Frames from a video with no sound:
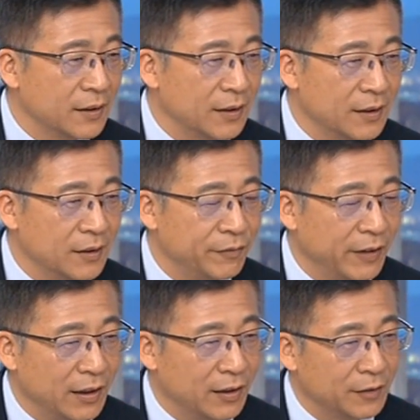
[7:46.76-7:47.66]
uh,
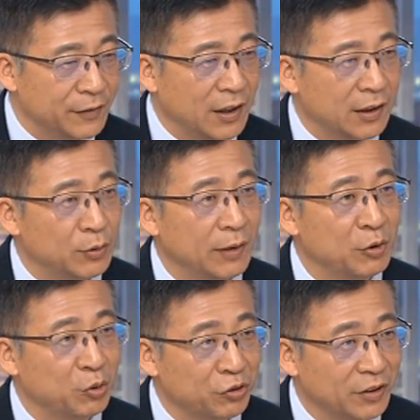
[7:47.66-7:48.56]
failure of a color
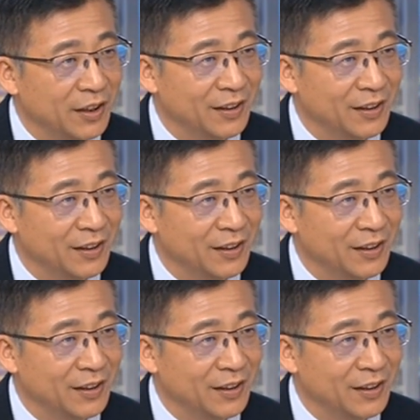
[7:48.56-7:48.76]
revolution,